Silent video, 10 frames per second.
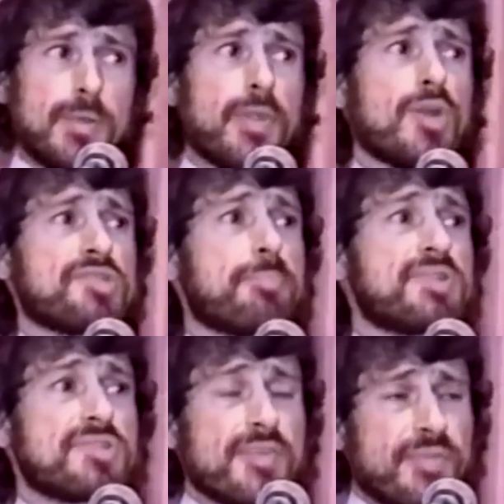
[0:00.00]
that are
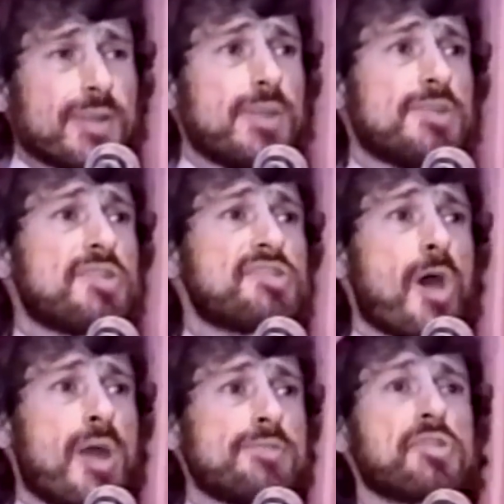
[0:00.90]
specifically
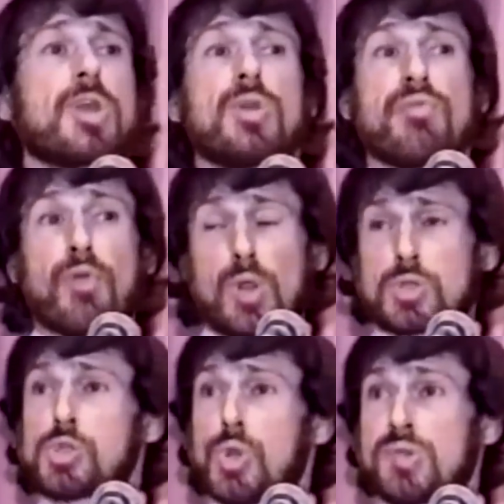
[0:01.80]
designed to
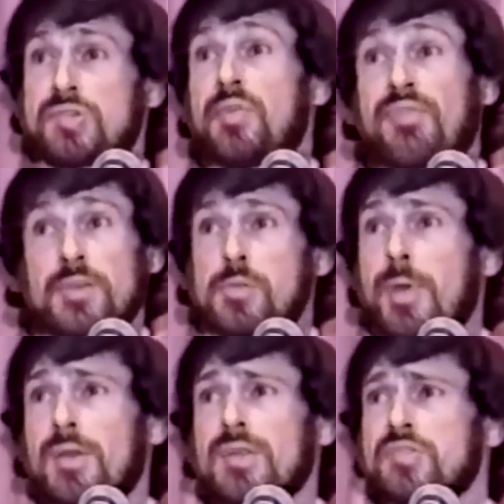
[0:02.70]
convert Jews to
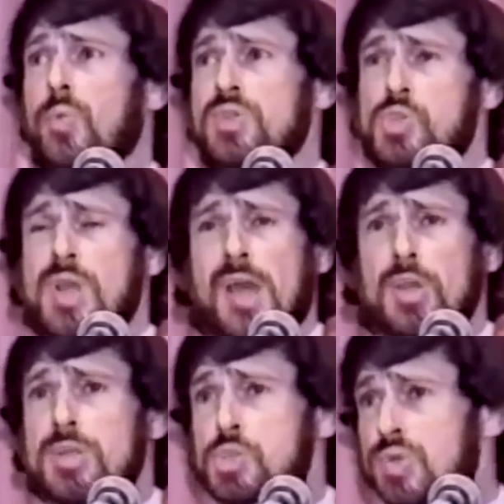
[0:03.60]
fundamentalist
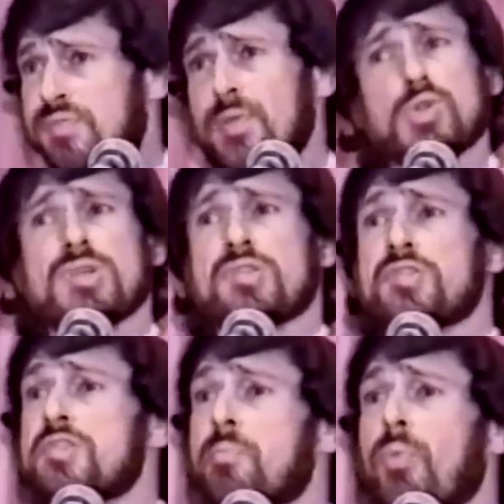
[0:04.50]
Christianity. Jews for Jesus
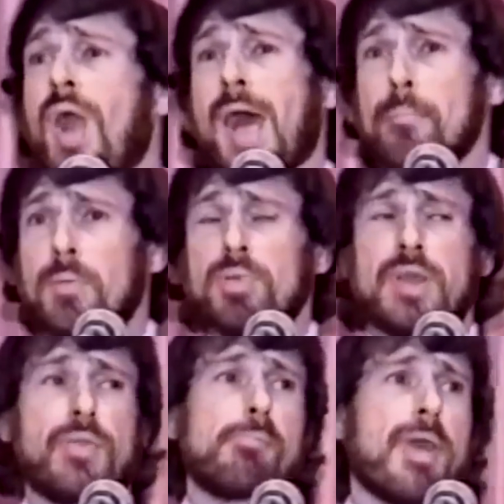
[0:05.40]
is
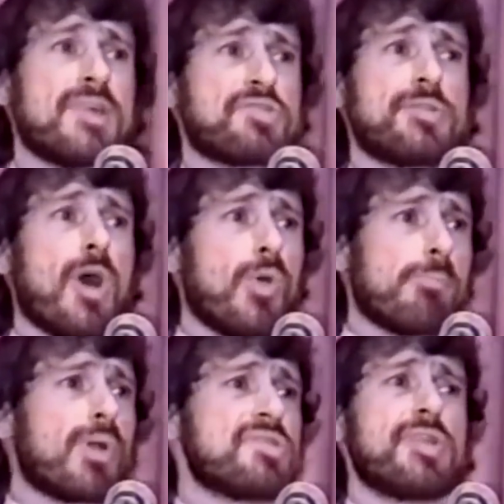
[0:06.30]
probably the best known
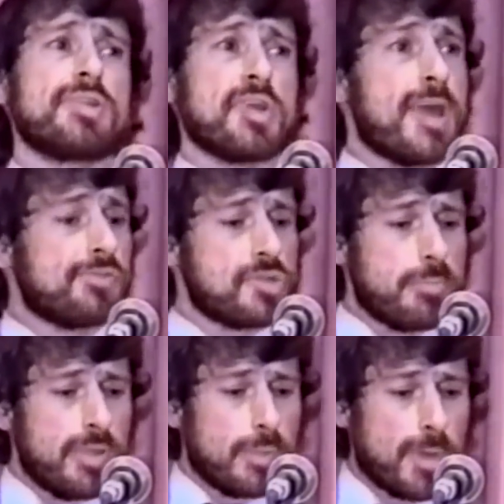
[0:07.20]
because they tend to
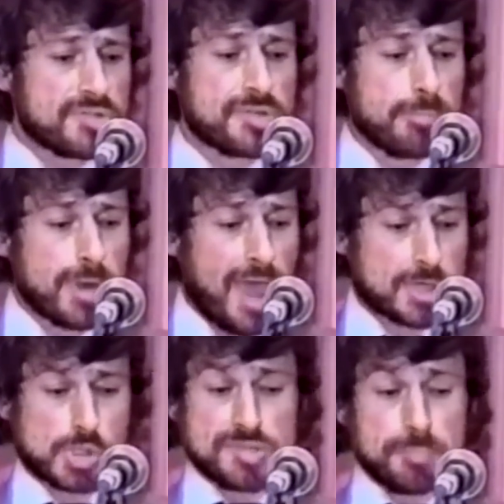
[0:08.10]
be the most
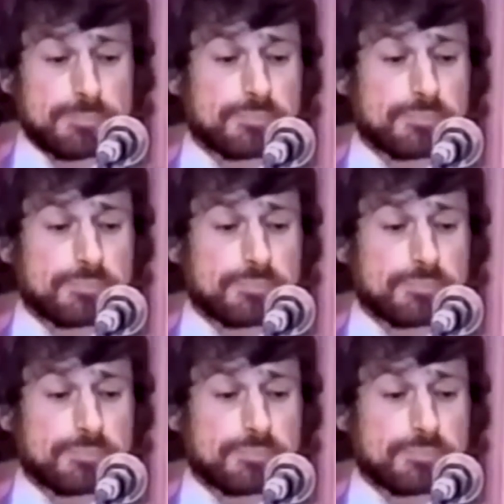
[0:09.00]
obnoxious.